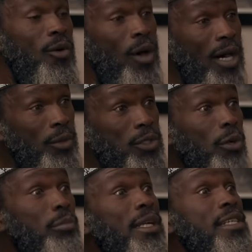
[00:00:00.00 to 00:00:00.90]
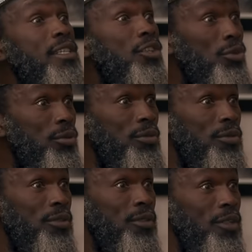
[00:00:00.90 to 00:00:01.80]
The one who is oppressing you
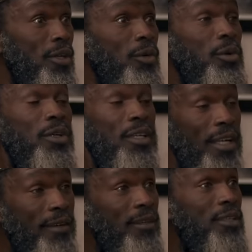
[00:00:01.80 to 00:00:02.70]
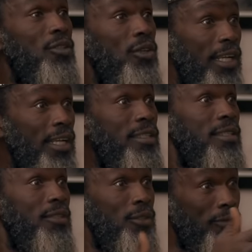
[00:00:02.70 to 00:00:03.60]
will never
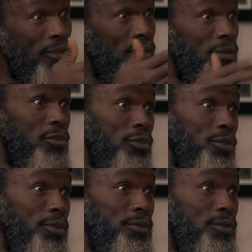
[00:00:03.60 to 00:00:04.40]
donate your freedom to you.